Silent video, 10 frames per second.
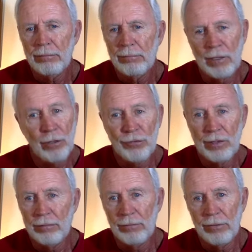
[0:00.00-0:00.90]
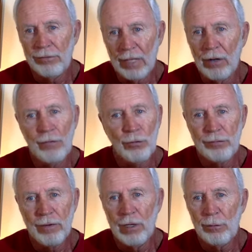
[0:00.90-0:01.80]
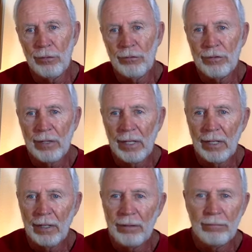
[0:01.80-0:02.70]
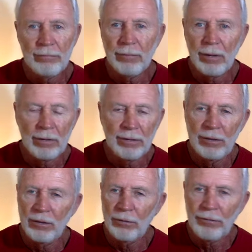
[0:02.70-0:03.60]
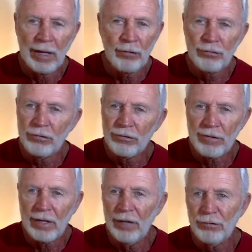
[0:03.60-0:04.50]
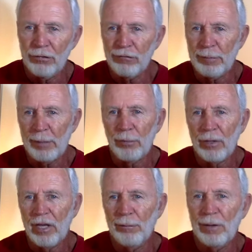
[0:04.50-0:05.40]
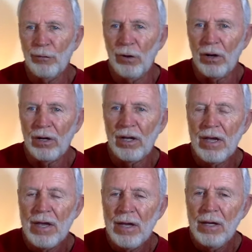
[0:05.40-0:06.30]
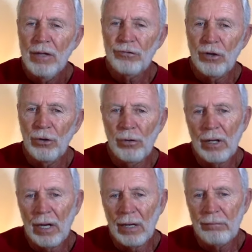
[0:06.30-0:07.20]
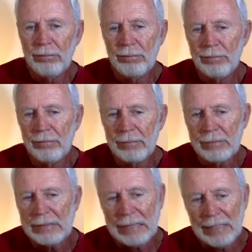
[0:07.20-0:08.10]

because he, he's got all those followers and, you know, thousands and thousands of people can't be wrong. So uh, I